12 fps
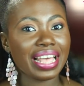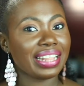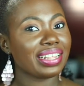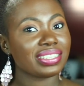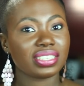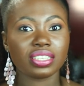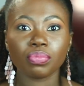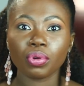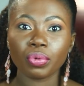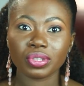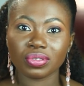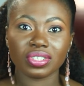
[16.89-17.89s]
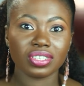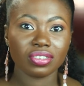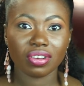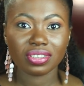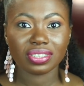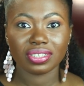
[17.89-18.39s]
There's a simple way to
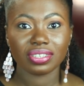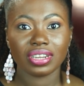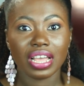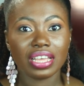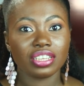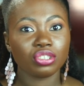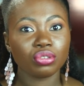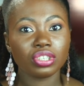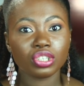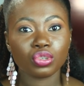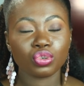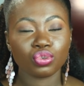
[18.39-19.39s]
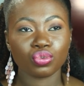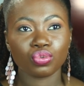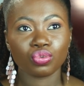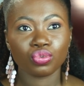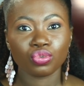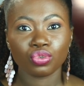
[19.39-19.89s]
detoxing. You don't need
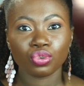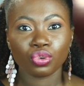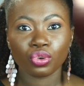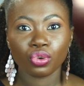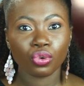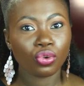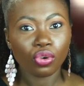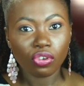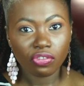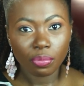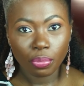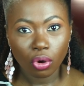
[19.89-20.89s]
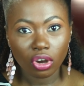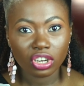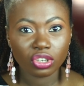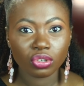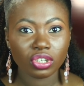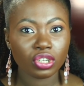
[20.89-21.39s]
to go overboard,
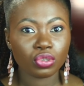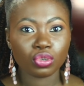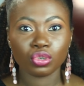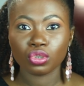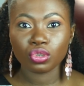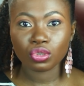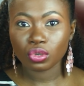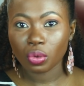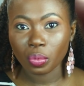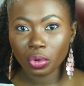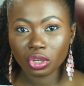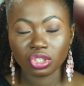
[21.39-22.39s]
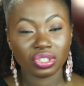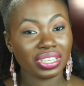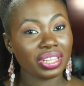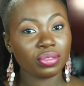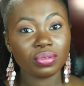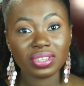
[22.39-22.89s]
you don't need to do so much. You
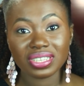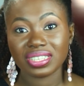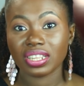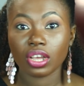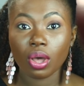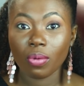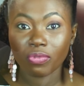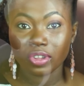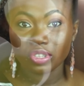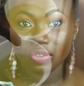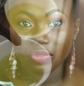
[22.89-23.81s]
can do this in the comfort